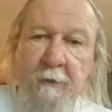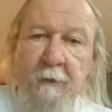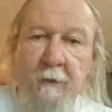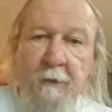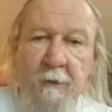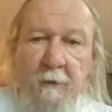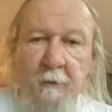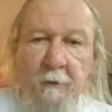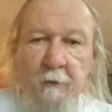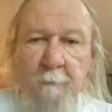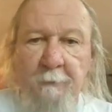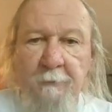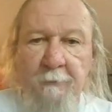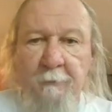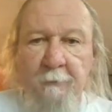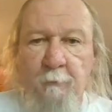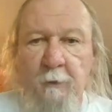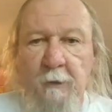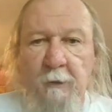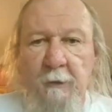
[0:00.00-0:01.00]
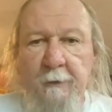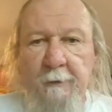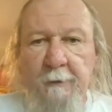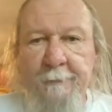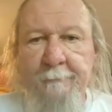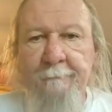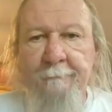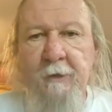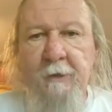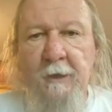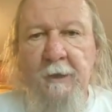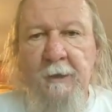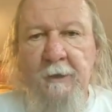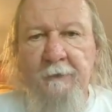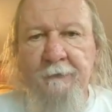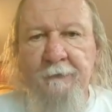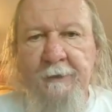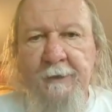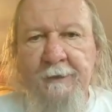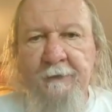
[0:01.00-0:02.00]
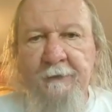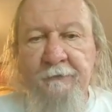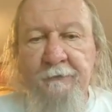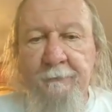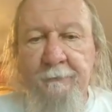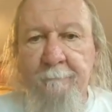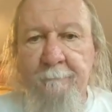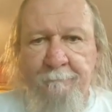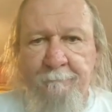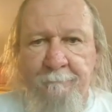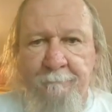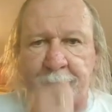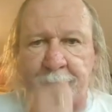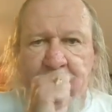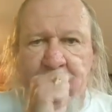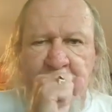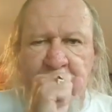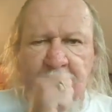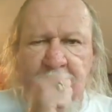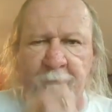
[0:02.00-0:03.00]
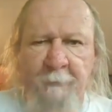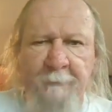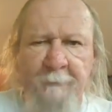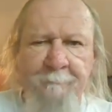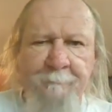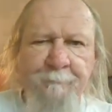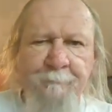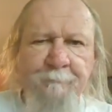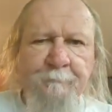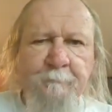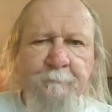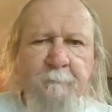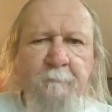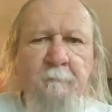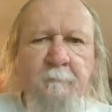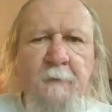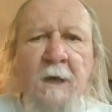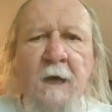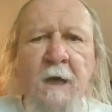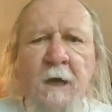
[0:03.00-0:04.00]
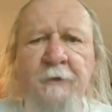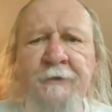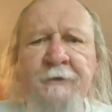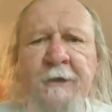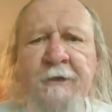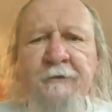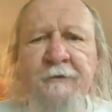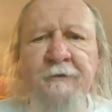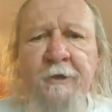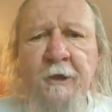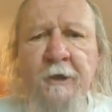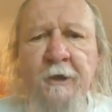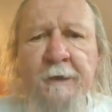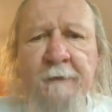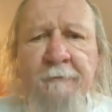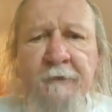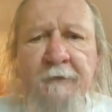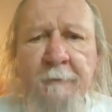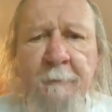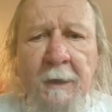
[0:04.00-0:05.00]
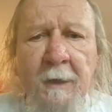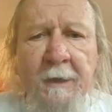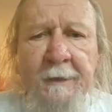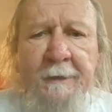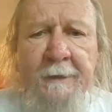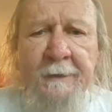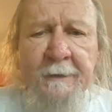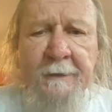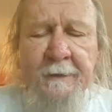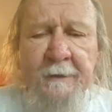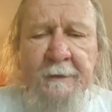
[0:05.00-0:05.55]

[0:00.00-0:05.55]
I'll open the wine. I'll taste, excuse me. I'll taste it. I'll give you my